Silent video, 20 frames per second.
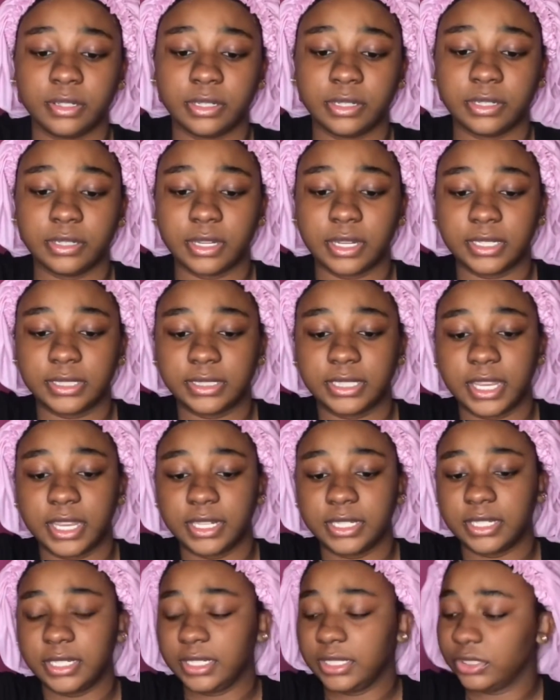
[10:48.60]
They
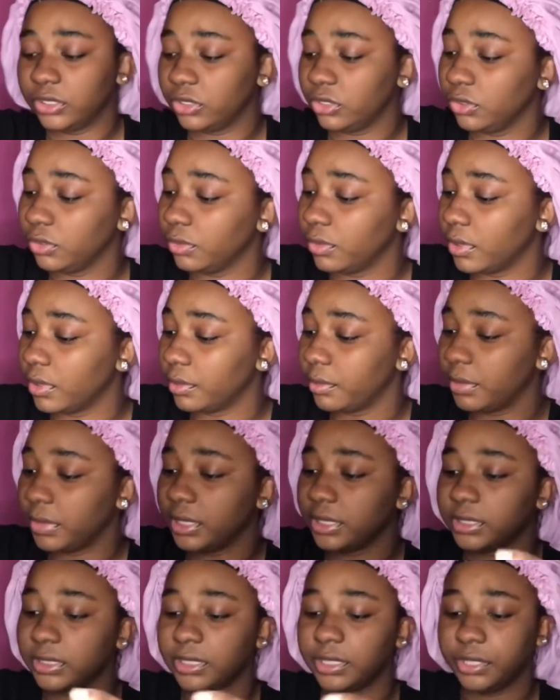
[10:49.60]
take these two rubber
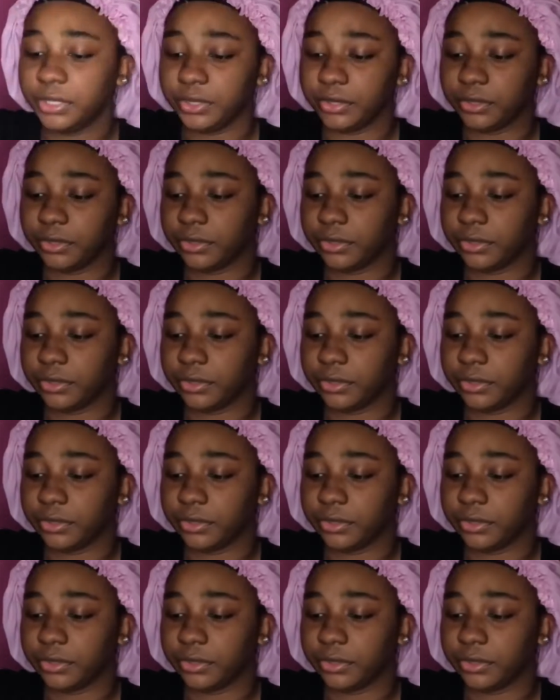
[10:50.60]
bands here